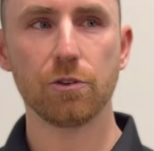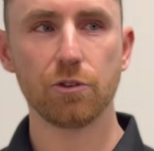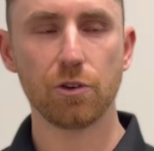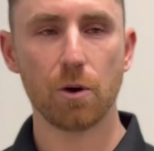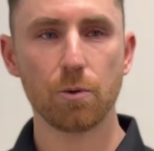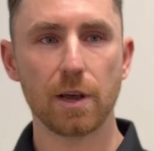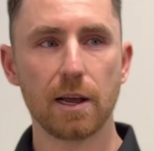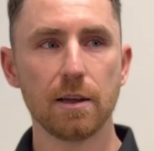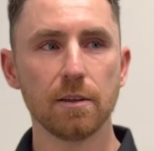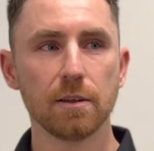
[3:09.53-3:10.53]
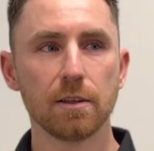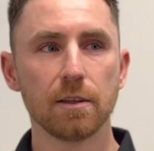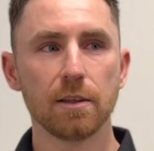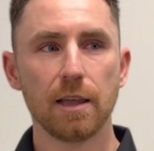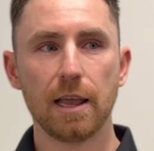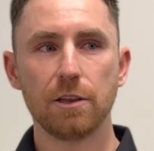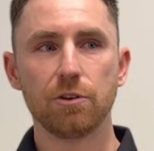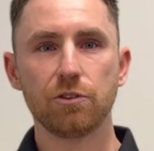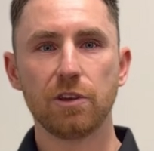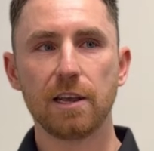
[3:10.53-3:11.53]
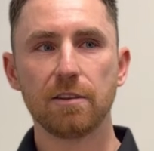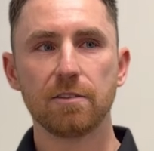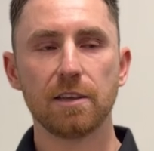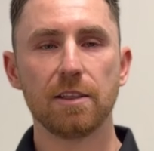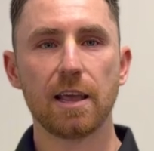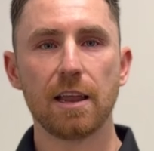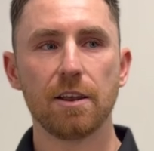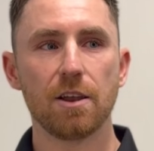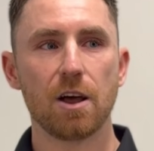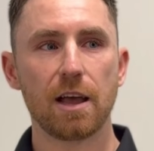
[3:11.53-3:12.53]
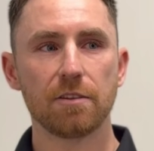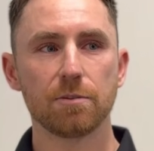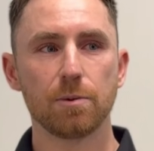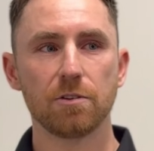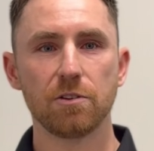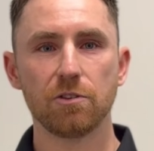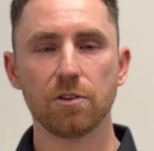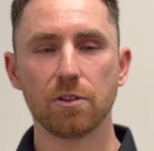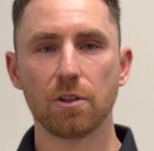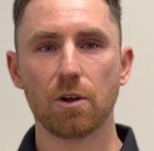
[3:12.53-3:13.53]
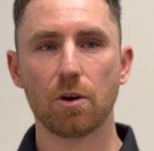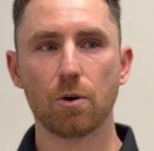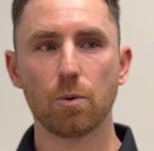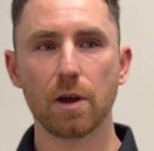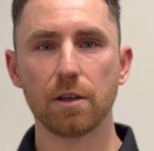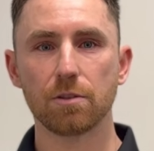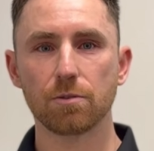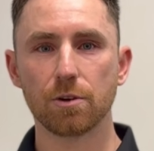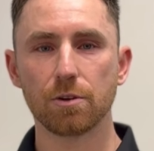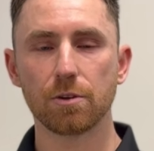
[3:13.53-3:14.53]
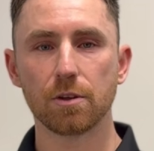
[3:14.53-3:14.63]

shoulder and your chest in that nice position the whole way through.